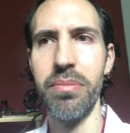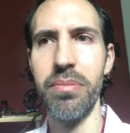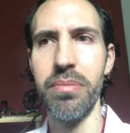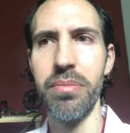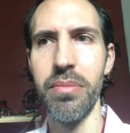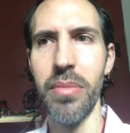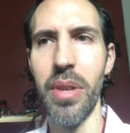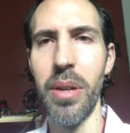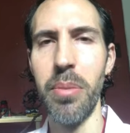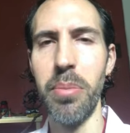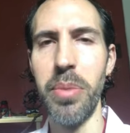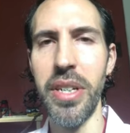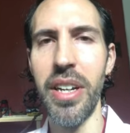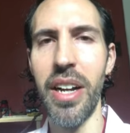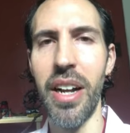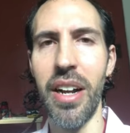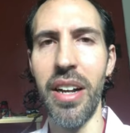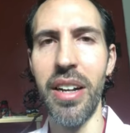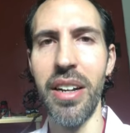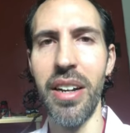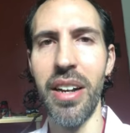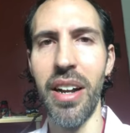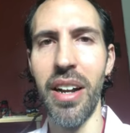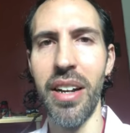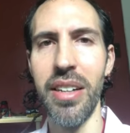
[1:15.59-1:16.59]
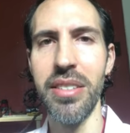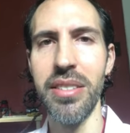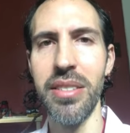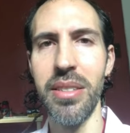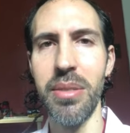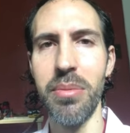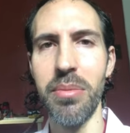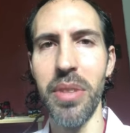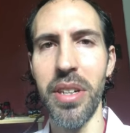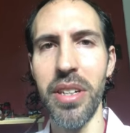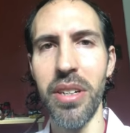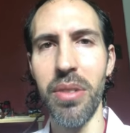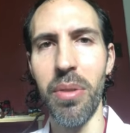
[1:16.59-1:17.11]
maybe it has seemed
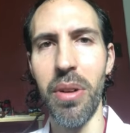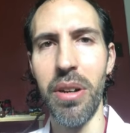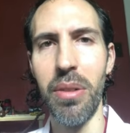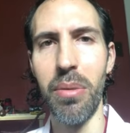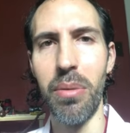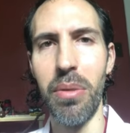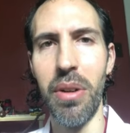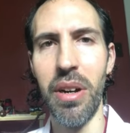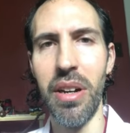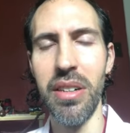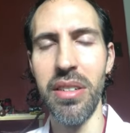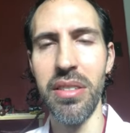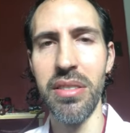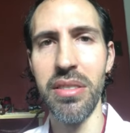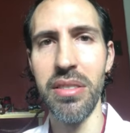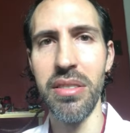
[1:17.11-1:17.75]
like quite a while